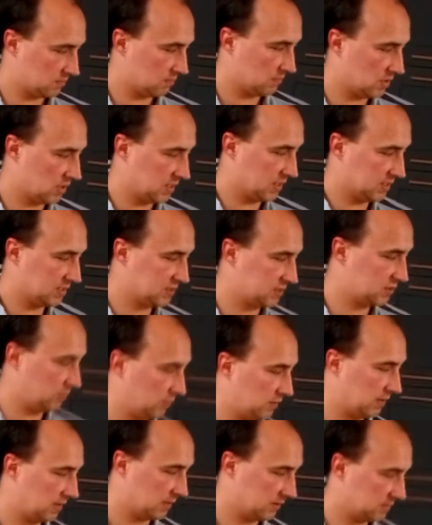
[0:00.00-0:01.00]
minus
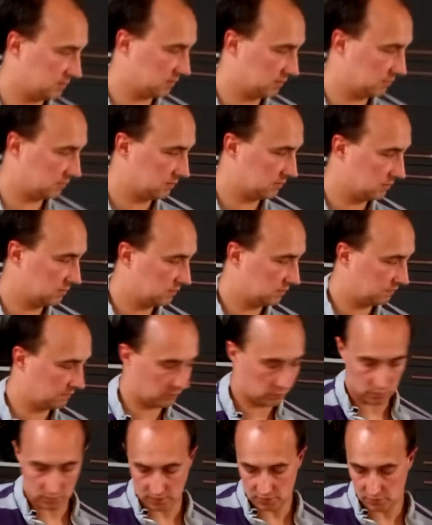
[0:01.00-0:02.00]

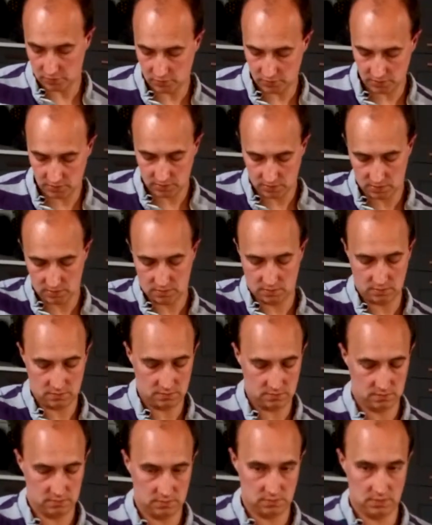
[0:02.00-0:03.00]
2,400
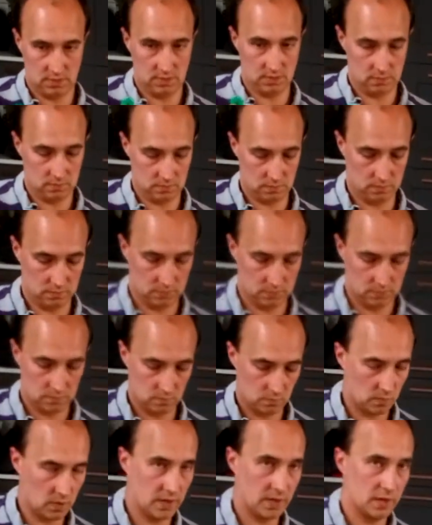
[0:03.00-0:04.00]
equals
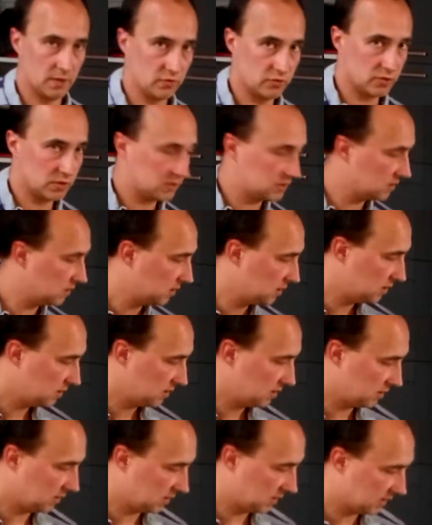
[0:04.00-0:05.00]
100,
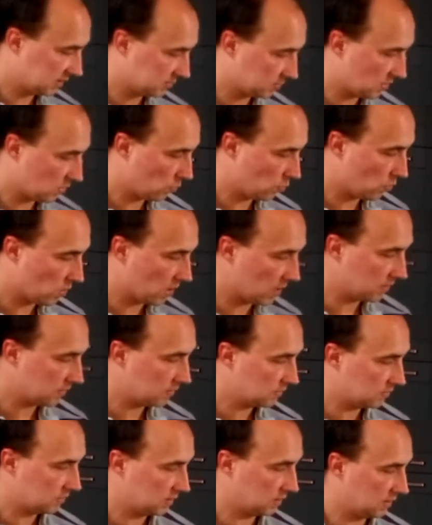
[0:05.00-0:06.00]
and there's my 1
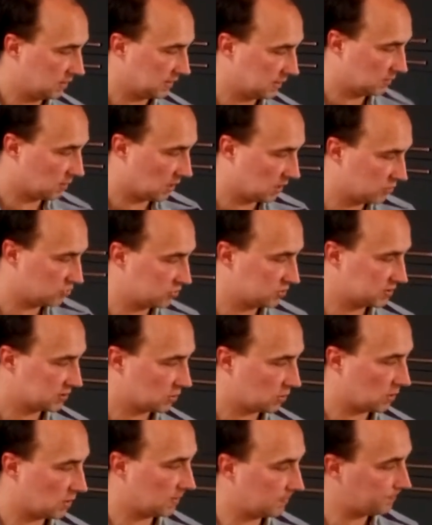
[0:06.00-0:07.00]
in the hundreds
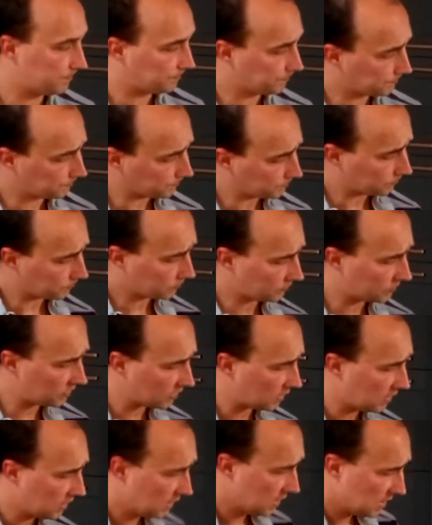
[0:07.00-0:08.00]
column.
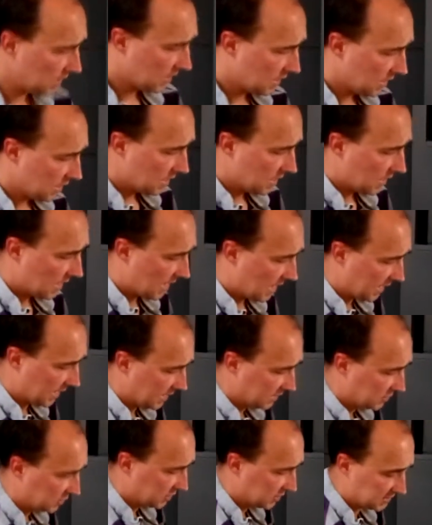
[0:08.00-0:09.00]
And as
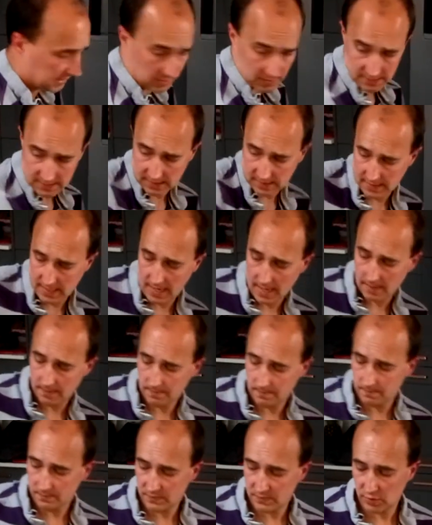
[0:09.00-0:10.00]
you can see, I did that
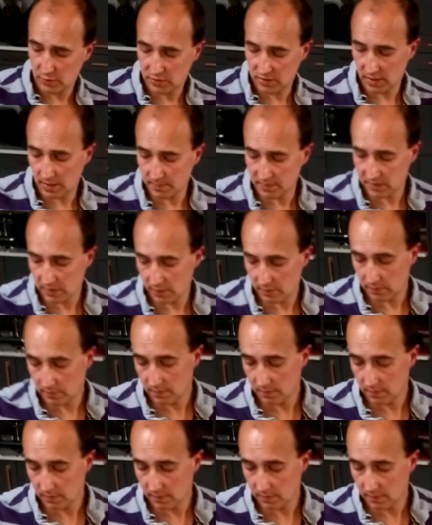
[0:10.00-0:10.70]
2 times, so